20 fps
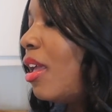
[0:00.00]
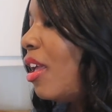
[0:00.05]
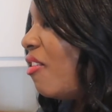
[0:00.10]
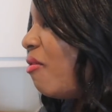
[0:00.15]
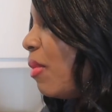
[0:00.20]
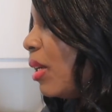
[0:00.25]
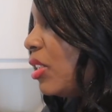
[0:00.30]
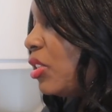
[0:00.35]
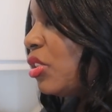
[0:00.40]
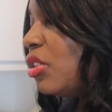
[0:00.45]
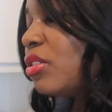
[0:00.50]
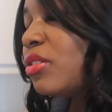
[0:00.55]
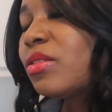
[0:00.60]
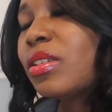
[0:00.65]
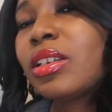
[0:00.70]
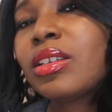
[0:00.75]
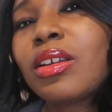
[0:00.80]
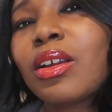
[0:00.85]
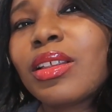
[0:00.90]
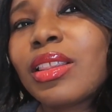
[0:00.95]
If my
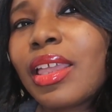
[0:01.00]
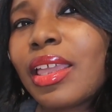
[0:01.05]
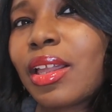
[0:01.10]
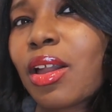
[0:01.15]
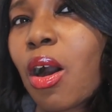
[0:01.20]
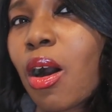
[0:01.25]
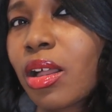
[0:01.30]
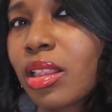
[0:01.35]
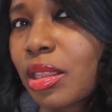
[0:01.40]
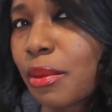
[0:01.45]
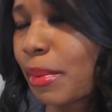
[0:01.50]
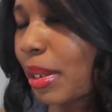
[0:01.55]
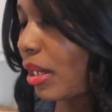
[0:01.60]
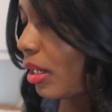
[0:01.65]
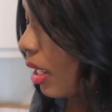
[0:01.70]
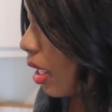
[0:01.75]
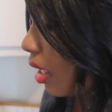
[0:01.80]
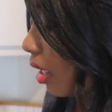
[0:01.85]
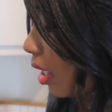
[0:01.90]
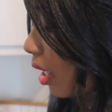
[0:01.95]
children are like calling
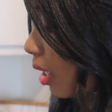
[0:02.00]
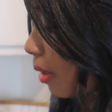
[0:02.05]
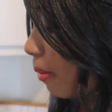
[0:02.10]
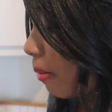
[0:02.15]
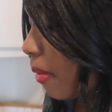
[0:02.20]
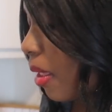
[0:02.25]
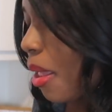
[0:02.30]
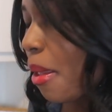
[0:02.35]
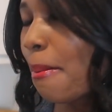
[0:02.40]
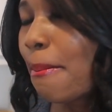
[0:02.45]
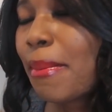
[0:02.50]
my name,